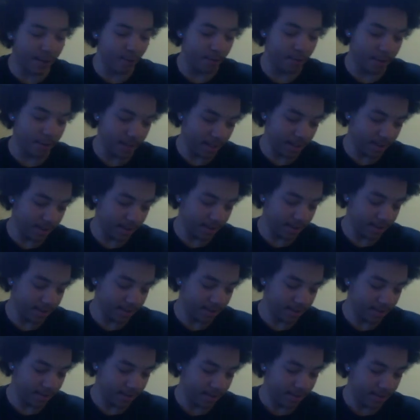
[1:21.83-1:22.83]
me.
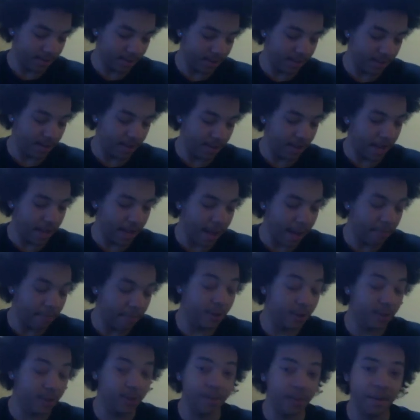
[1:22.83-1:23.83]

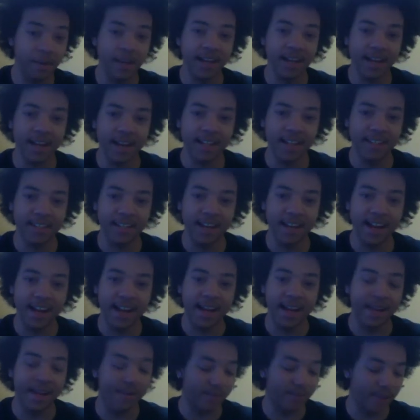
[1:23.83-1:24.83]
I'm going to be a nice
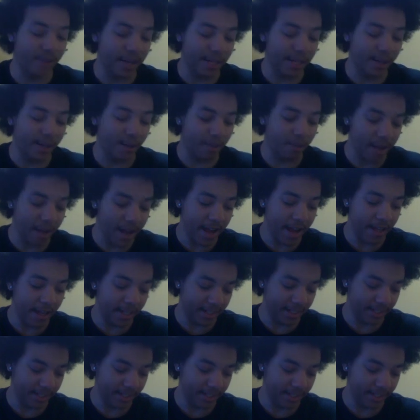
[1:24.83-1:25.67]
guy and follow back.